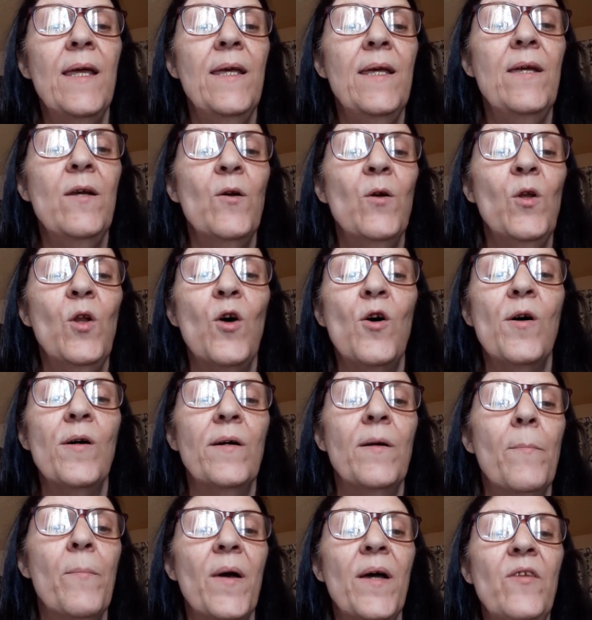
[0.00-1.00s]

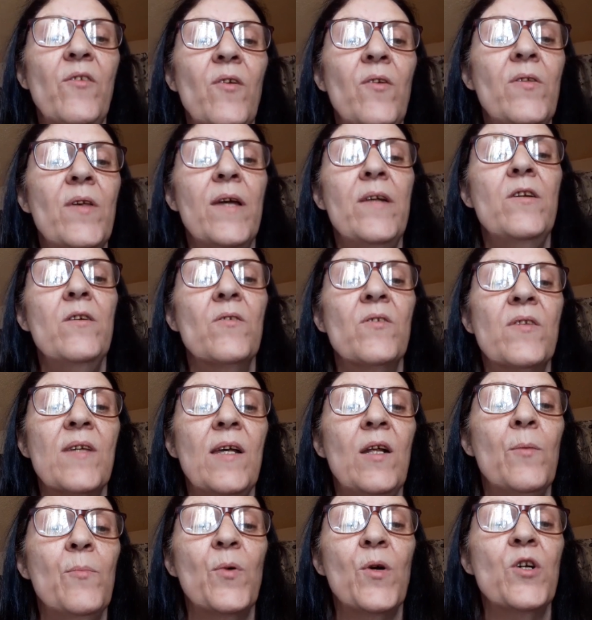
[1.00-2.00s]
year-long bicentennial
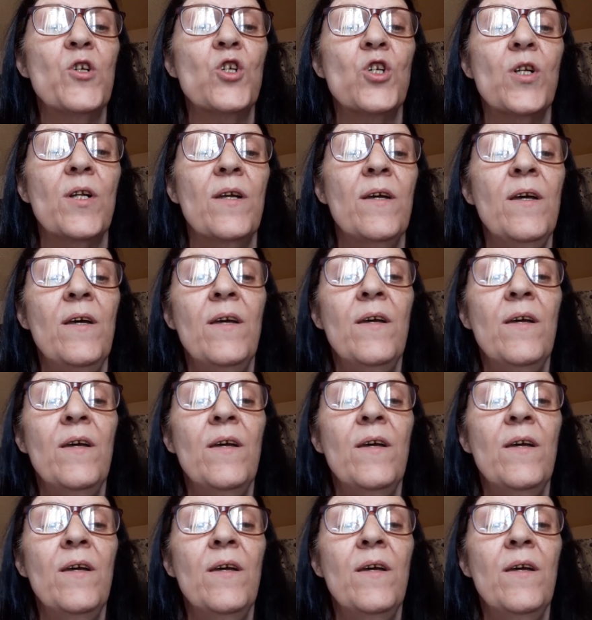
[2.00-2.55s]
celebration